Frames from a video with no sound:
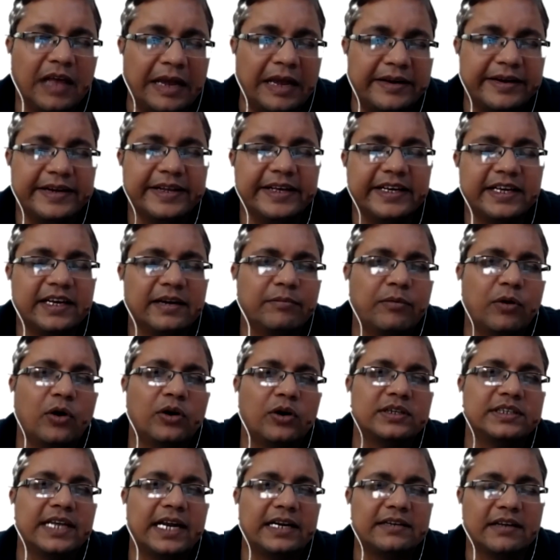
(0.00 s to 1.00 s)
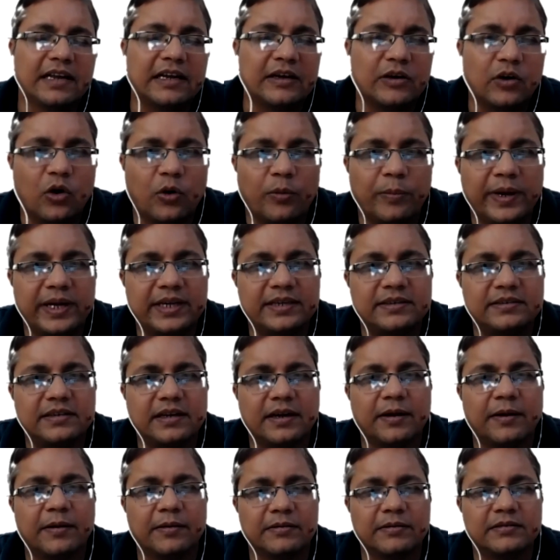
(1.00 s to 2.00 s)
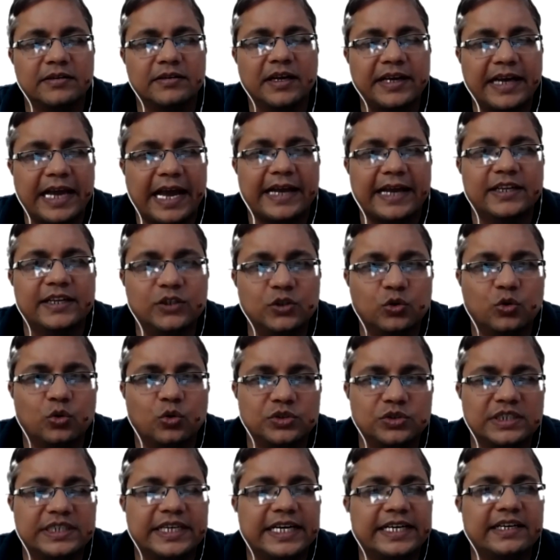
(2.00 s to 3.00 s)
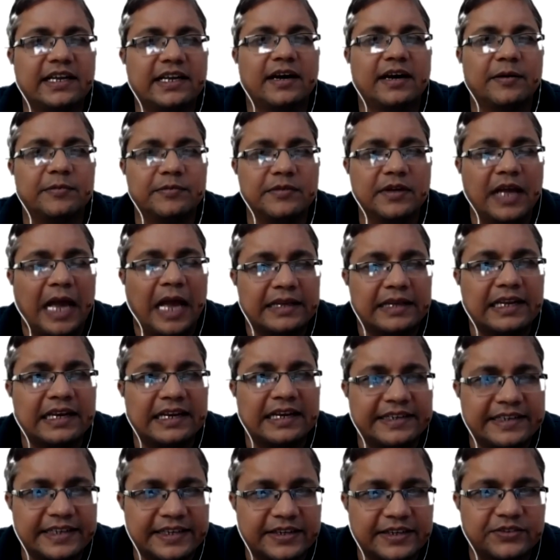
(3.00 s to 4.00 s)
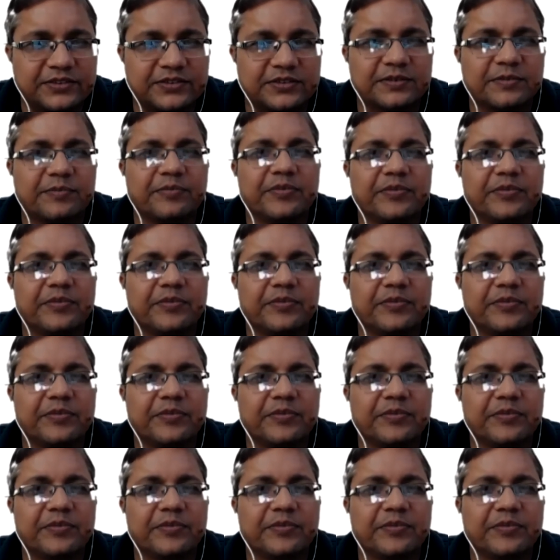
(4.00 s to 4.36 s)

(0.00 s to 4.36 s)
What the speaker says: reading about that government can use data analytics,